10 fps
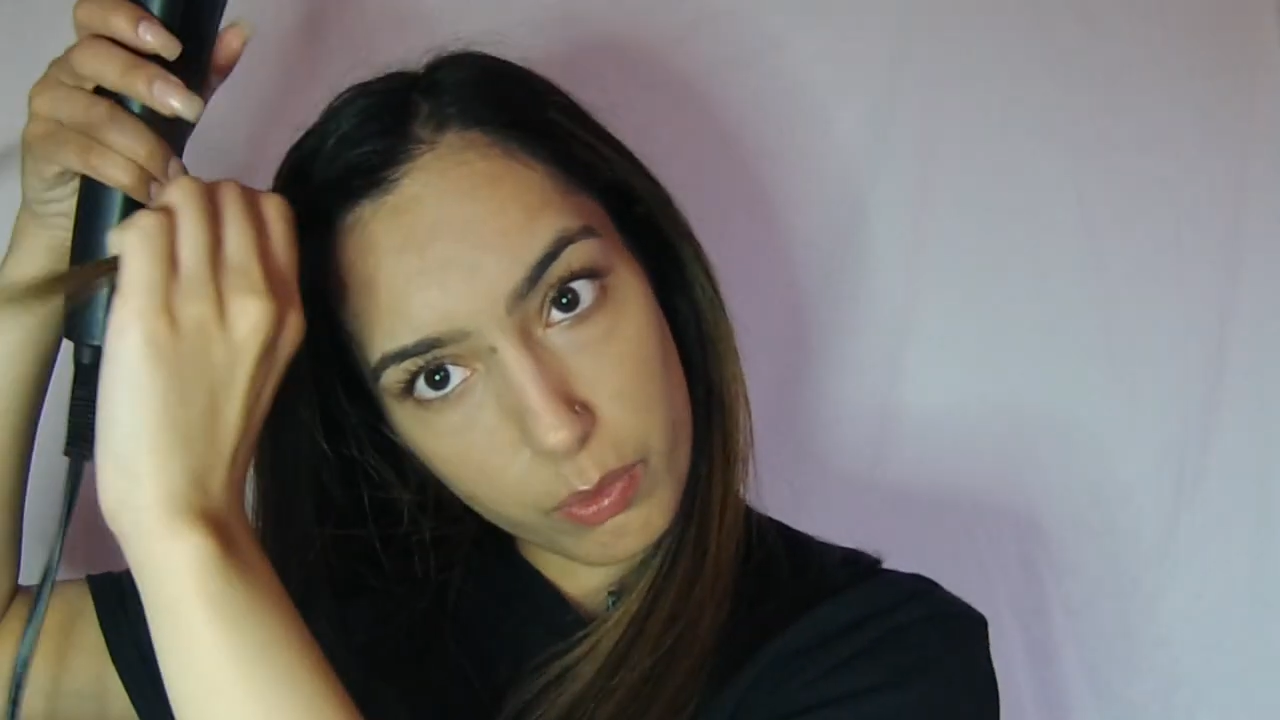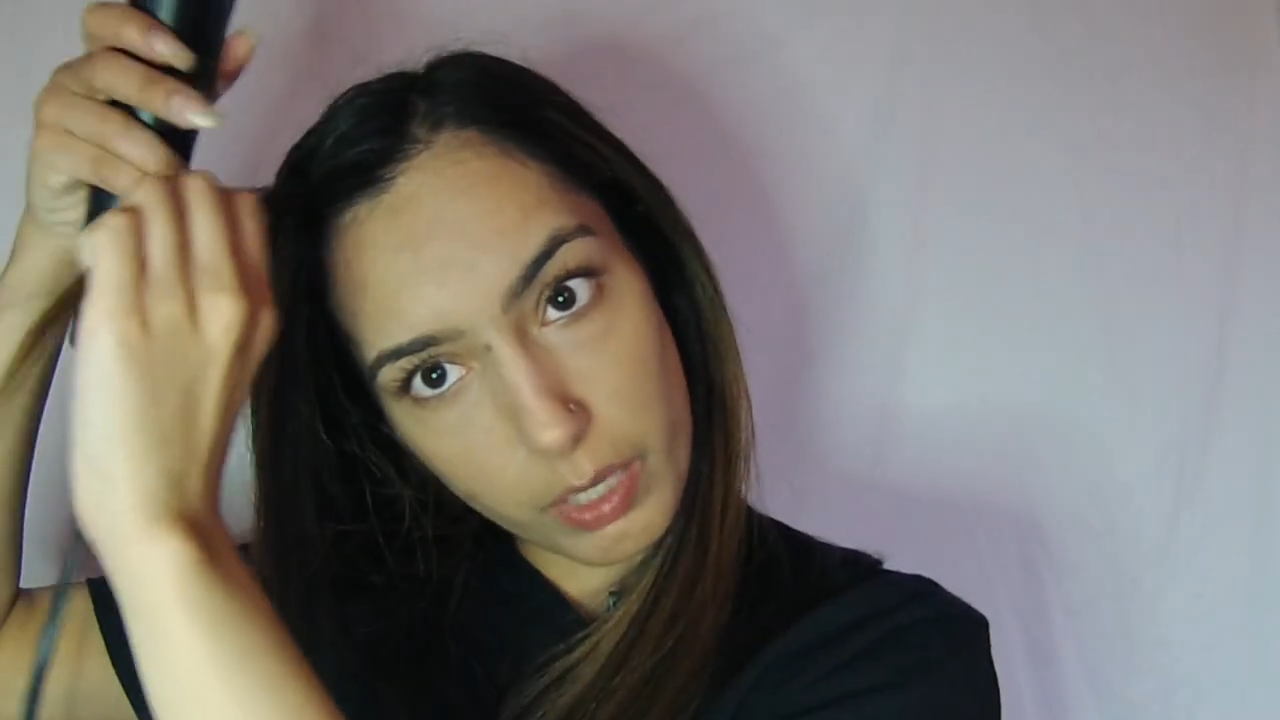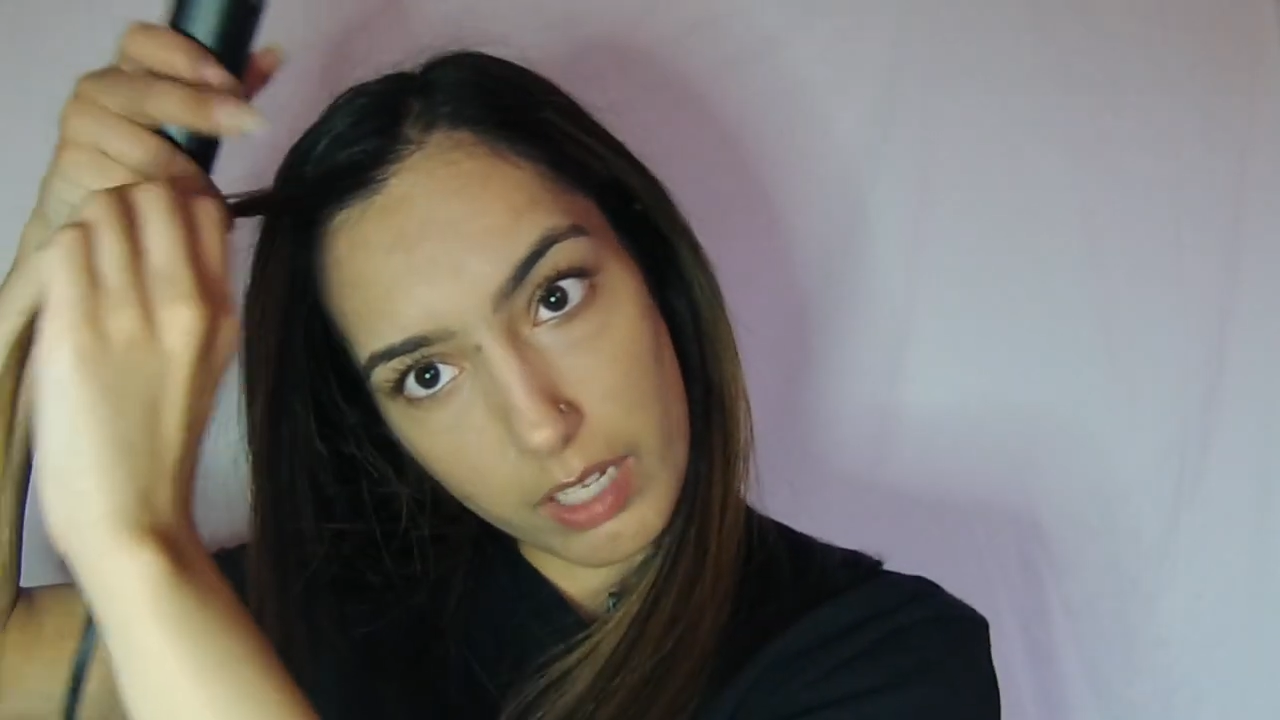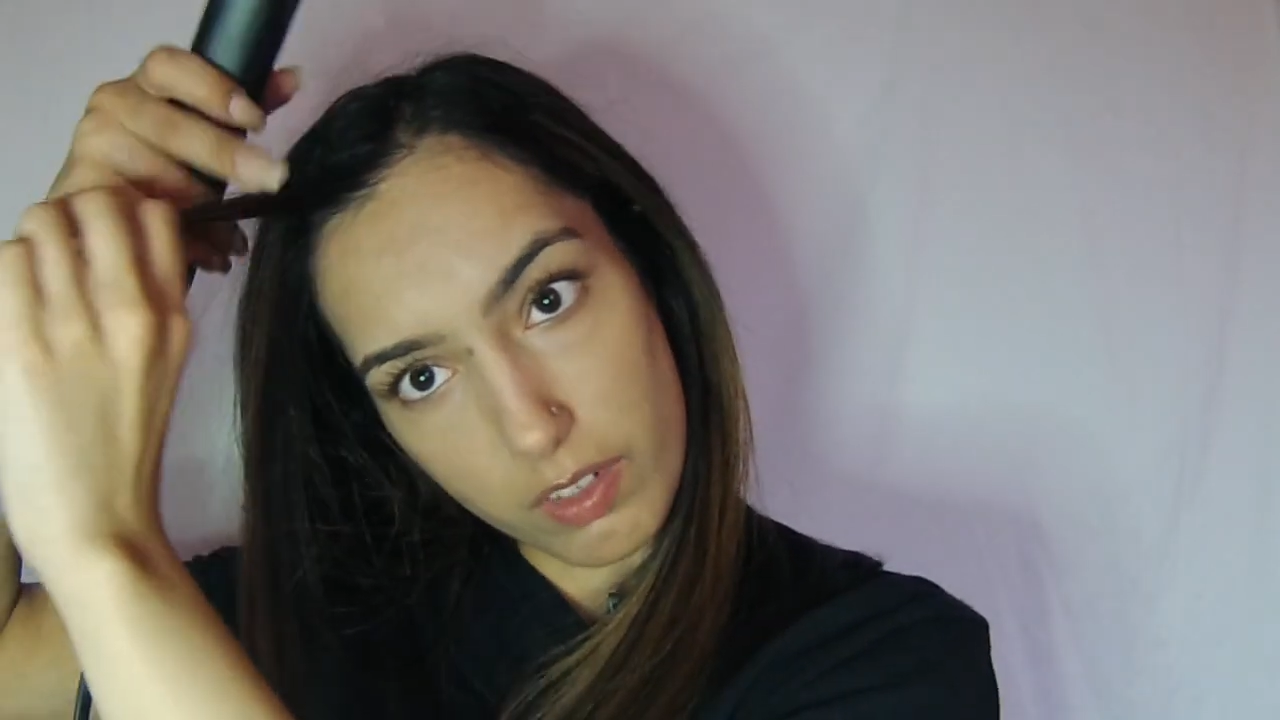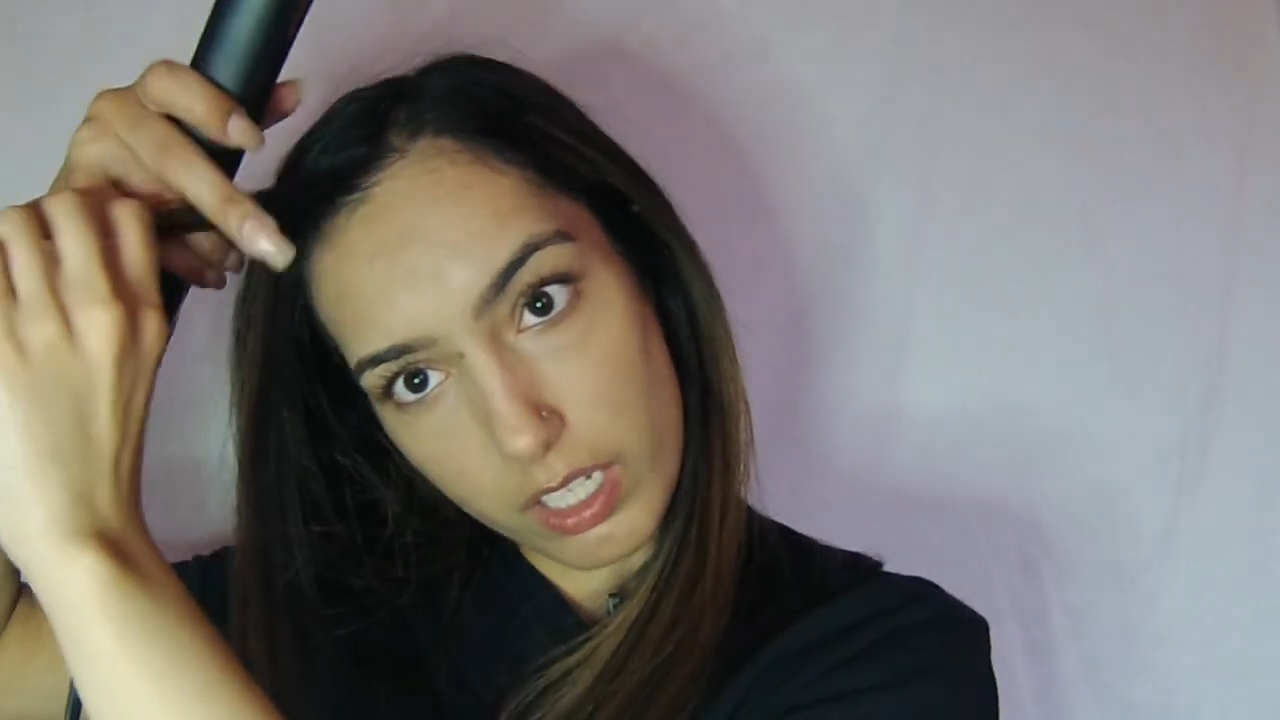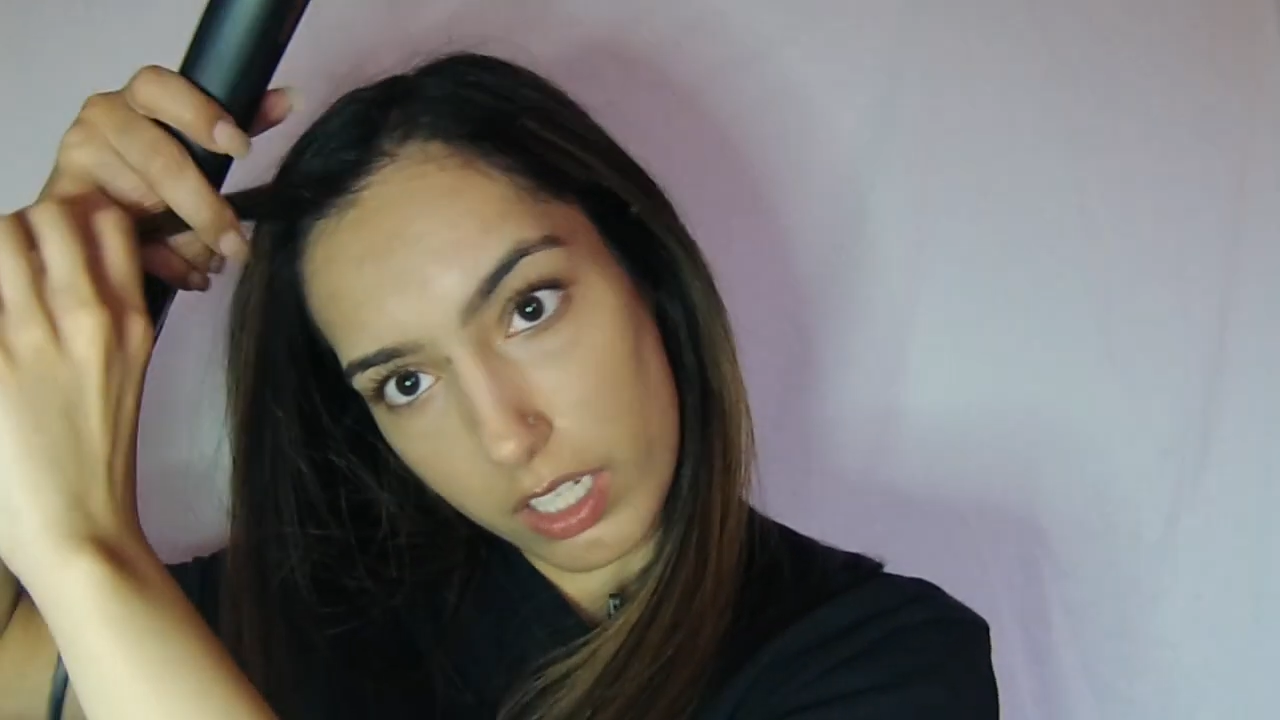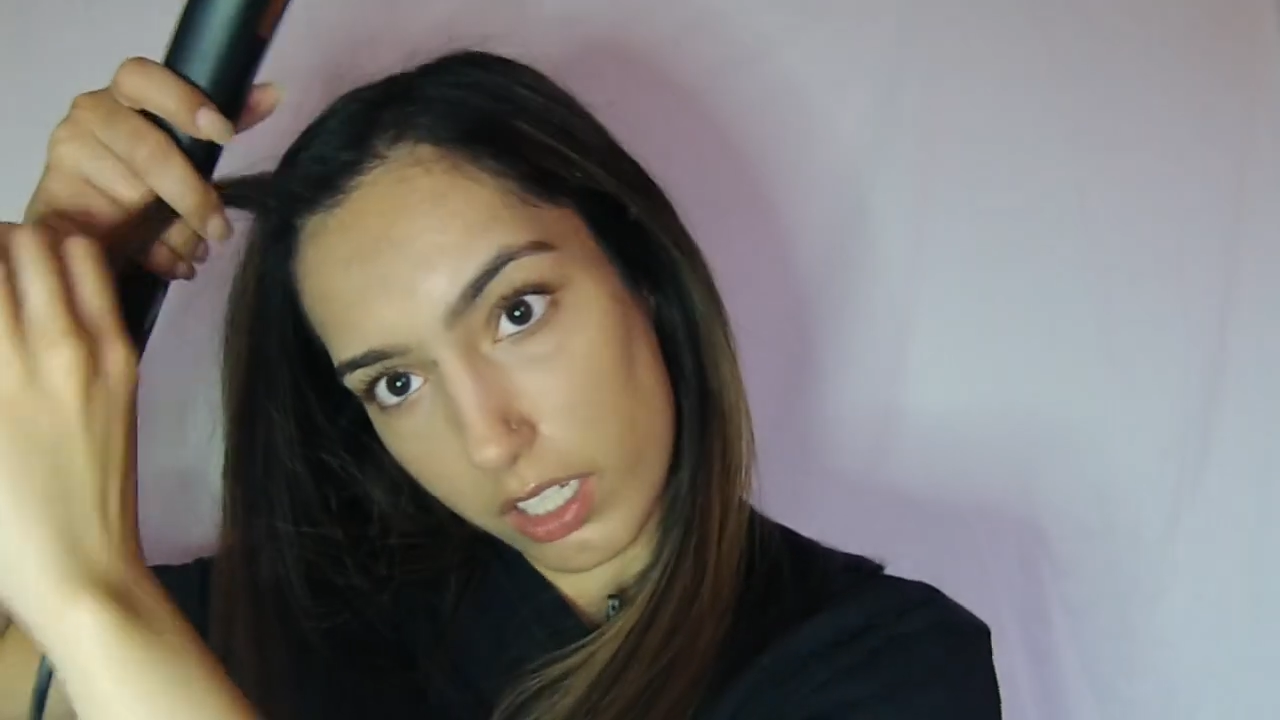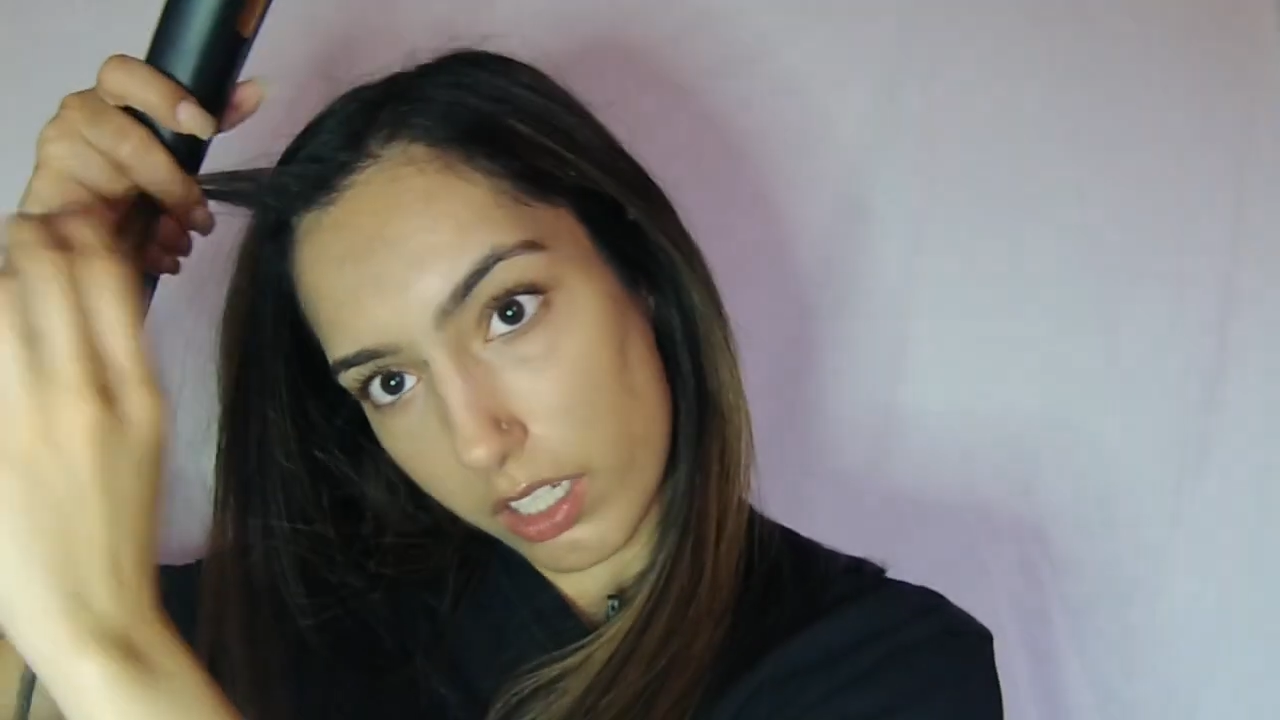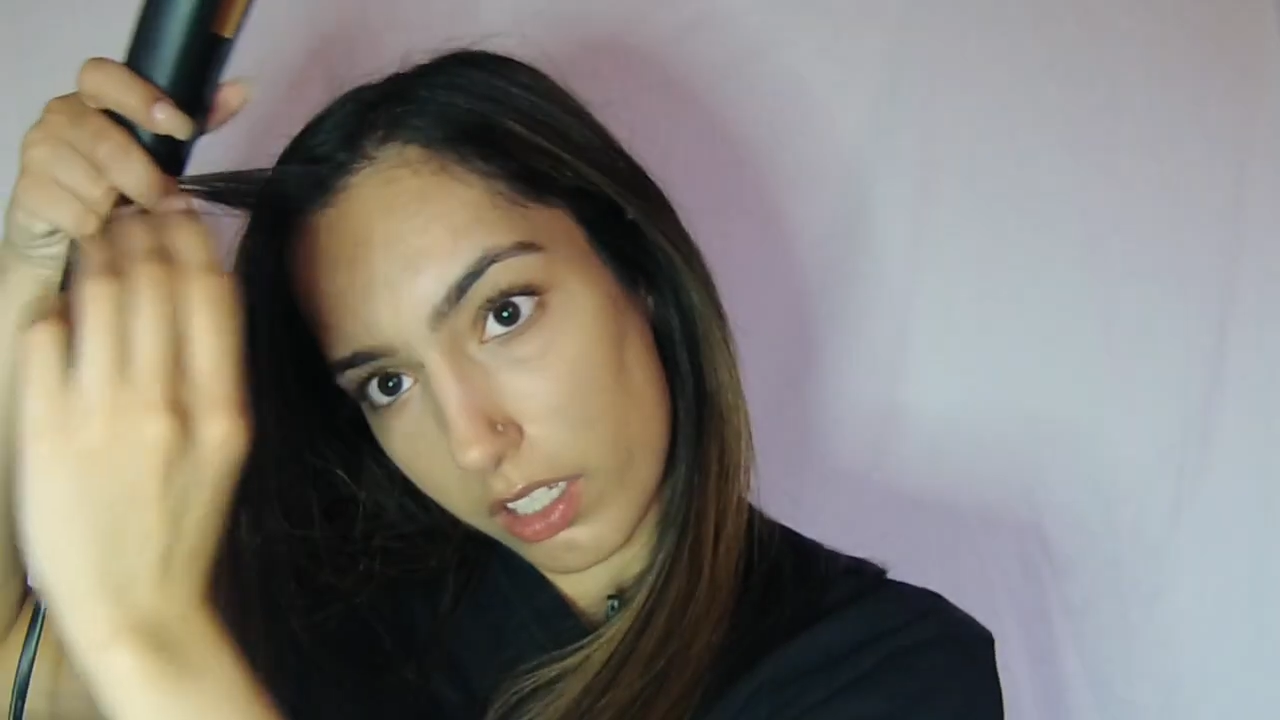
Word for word: wavy.